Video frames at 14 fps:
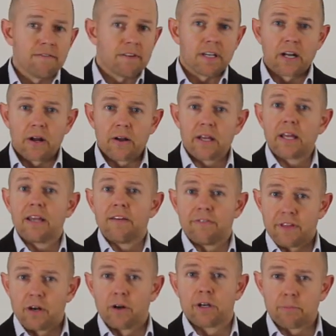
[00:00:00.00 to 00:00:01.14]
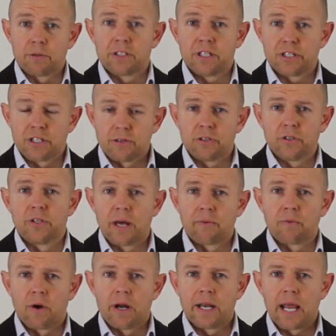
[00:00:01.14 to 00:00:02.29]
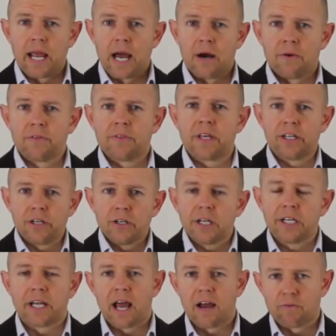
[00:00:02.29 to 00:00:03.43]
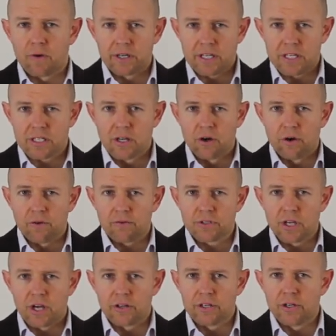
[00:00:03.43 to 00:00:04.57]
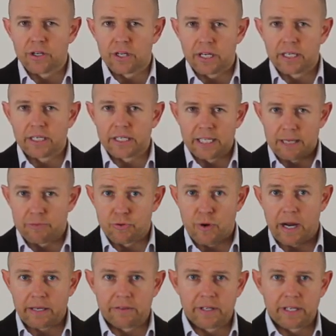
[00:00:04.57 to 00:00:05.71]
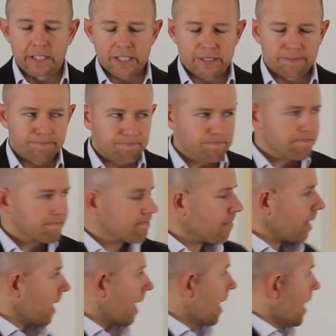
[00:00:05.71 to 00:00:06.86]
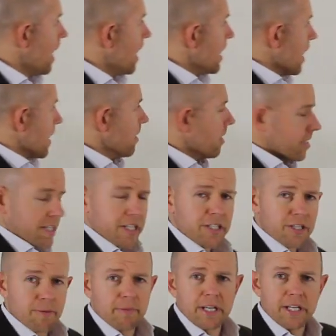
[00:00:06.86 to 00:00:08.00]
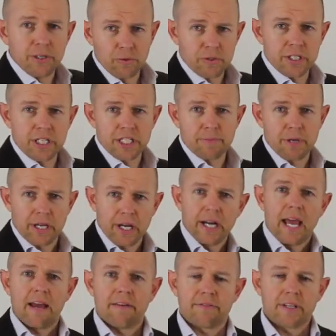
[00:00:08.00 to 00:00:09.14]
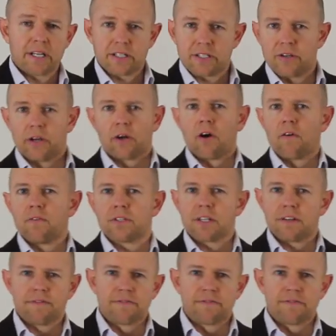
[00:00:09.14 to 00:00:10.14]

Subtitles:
If they're not in a position to do that right now, then you need to have one yourself so that you can keep track of things. Now, in your system, you're going to have things like obviously